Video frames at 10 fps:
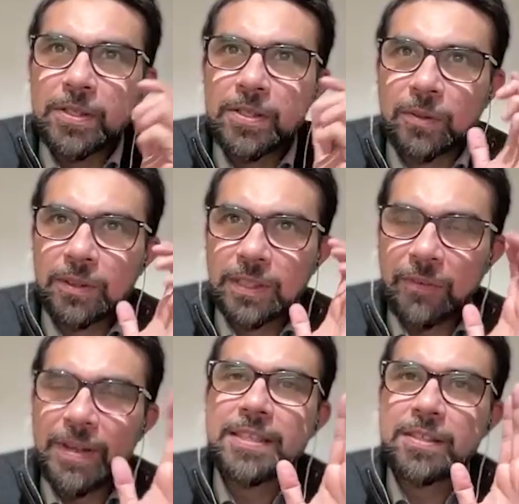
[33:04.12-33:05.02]
So
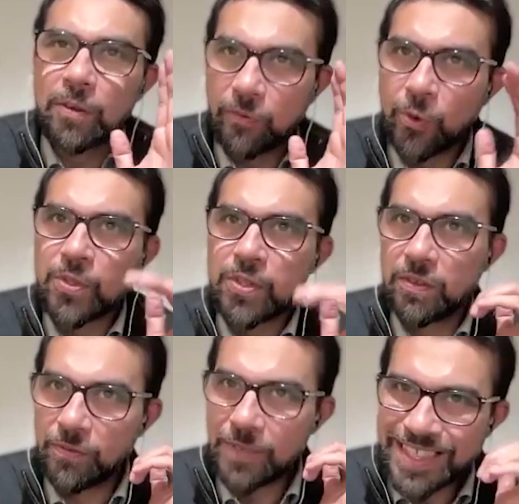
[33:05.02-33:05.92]
there is, of course,
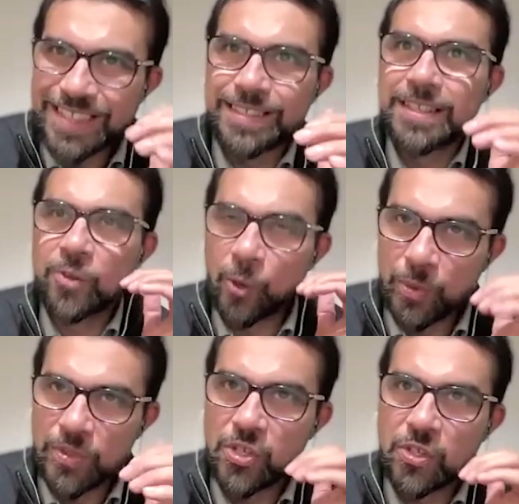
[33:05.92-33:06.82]
resistance and
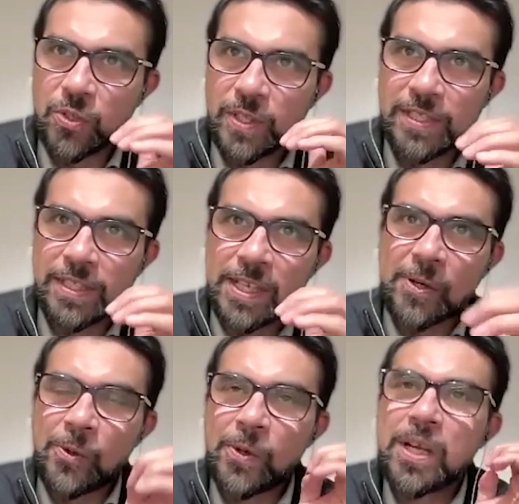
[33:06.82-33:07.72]
opposition to
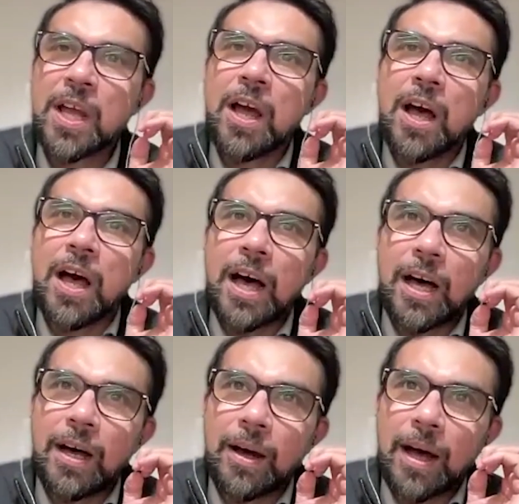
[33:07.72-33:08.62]
Netanyahu.
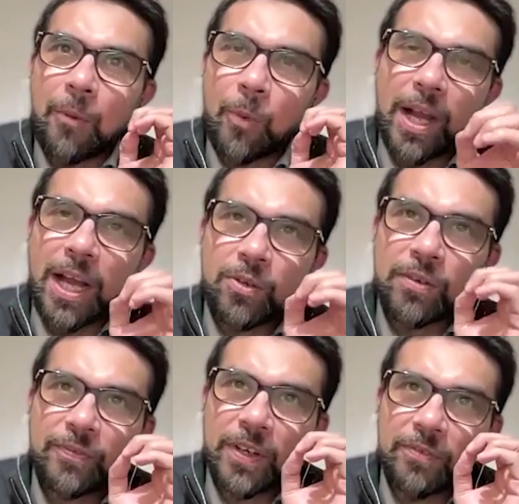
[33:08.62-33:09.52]
What kind
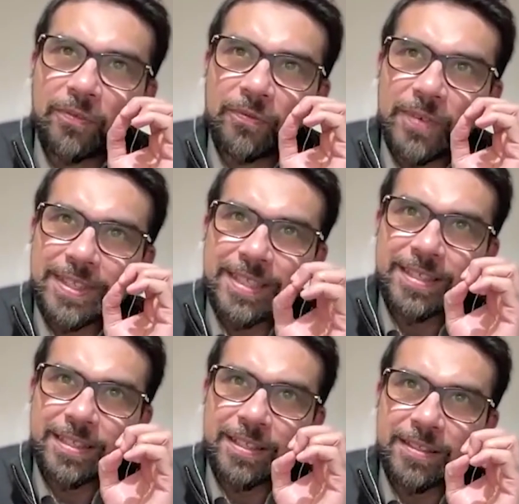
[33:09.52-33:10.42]
of
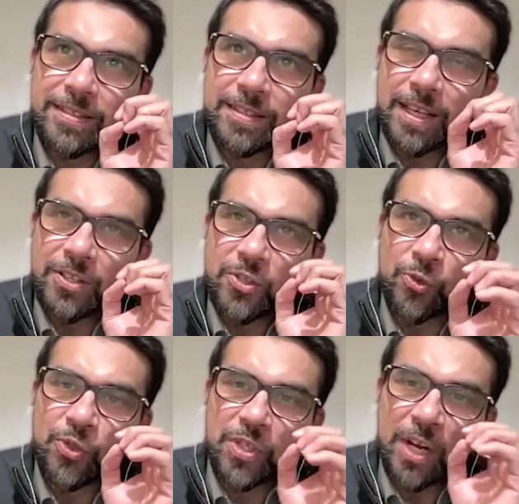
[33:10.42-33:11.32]
resistance and
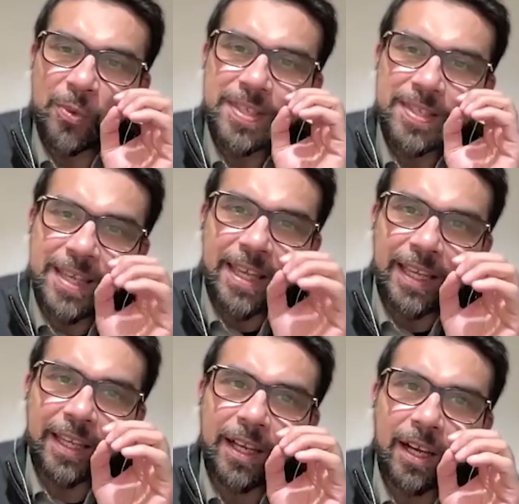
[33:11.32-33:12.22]
scrutiny are we
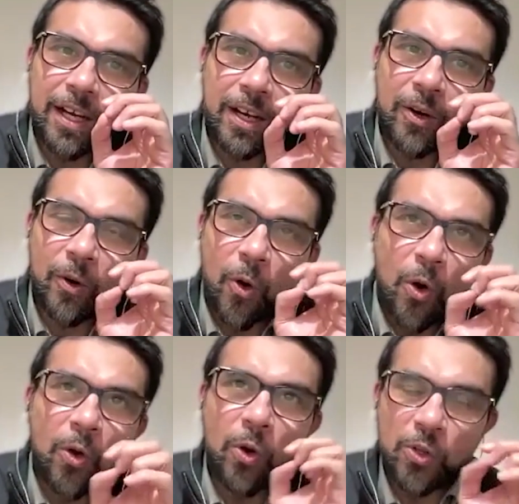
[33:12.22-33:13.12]
seeing
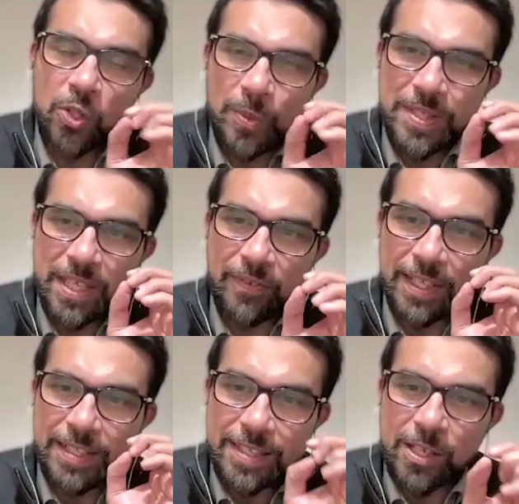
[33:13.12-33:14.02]
on October 7
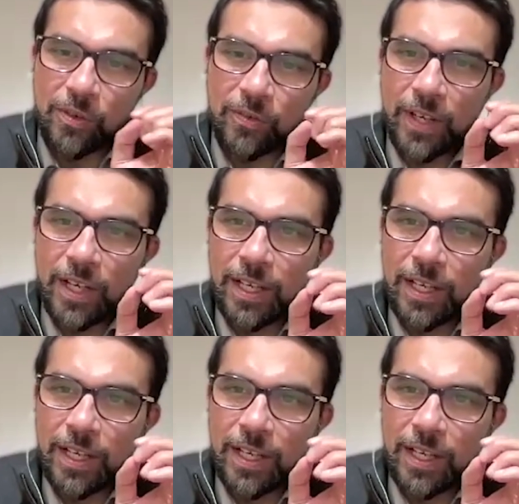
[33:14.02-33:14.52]
itself?